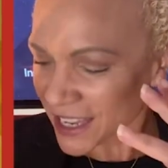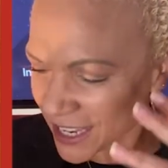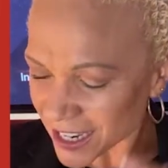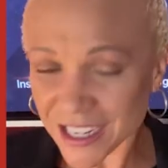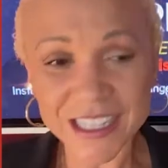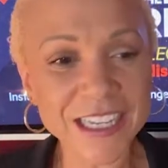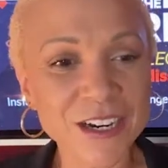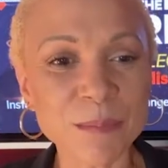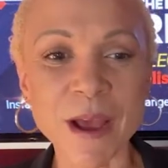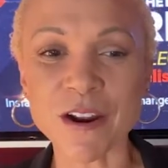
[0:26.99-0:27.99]
get
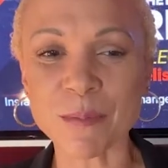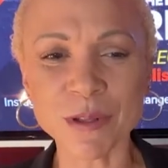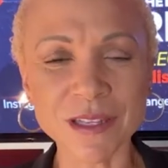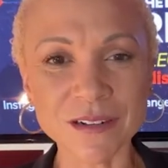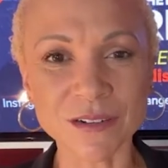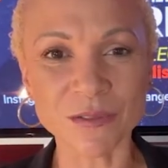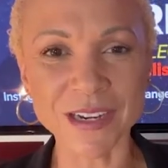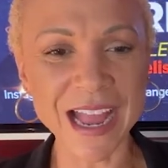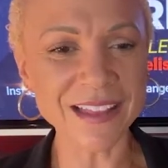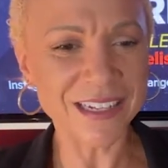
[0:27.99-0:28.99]
clear about our political
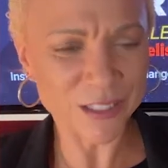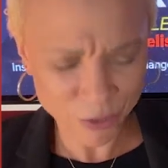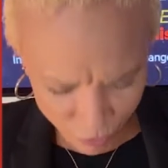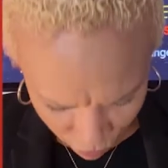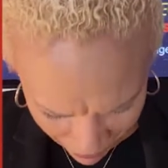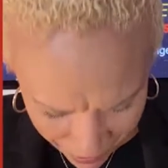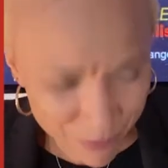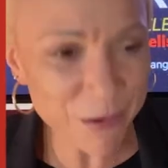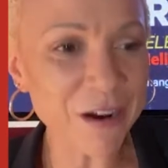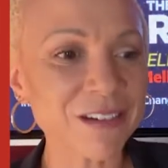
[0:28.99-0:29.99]
realities,
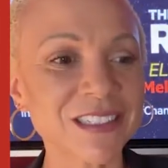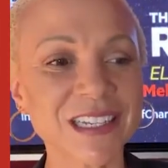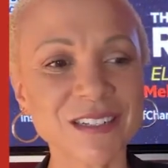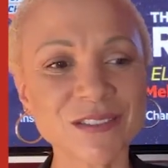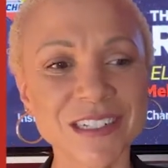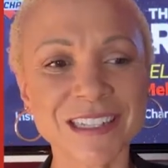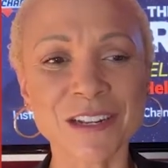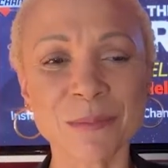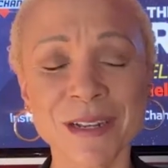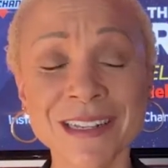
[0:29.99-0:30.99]
ground ourselves in a
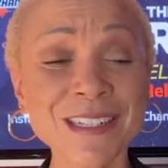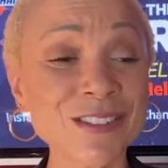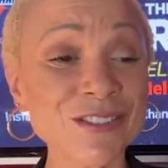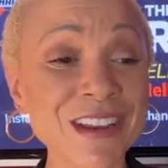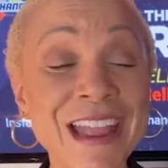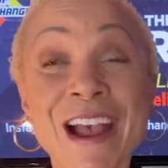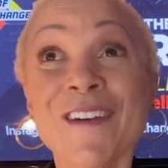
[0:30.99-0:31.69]
little bit of history,